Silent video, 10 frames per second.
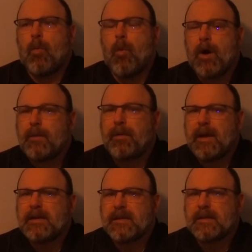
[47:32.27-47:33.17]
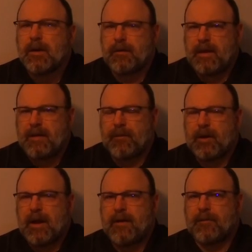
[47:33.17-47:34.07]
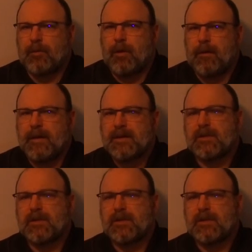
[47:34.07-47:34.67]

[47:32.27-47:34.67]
want a place in South Africa after all this.